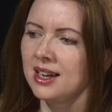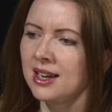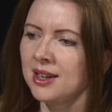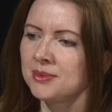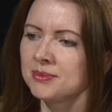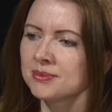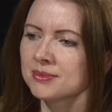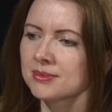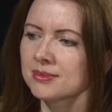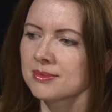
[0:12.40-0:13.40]

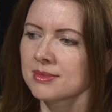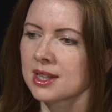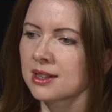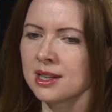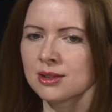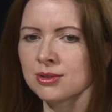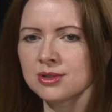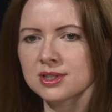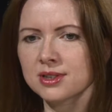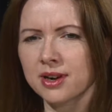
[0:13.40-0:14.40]
Can you
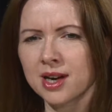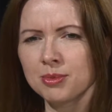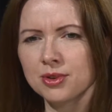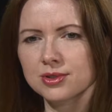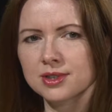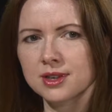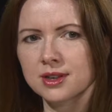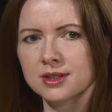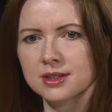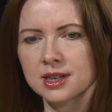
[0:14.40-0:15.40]
describe those
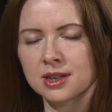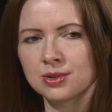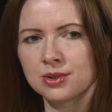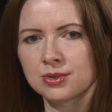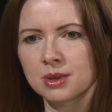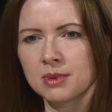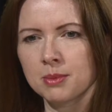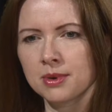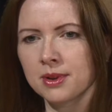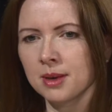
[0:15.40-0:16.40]
years, how you
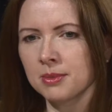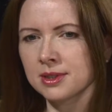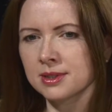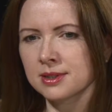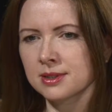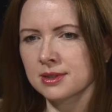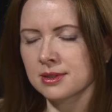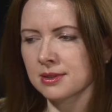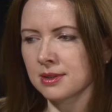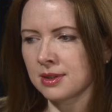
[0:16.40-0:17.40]
remember them
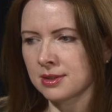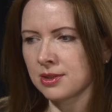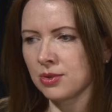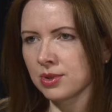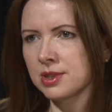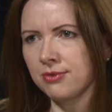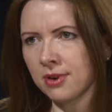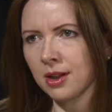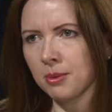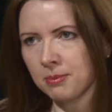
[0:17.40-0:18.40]
as your
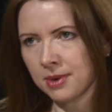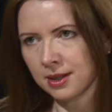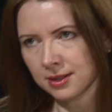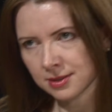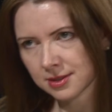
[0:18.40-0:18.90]
development?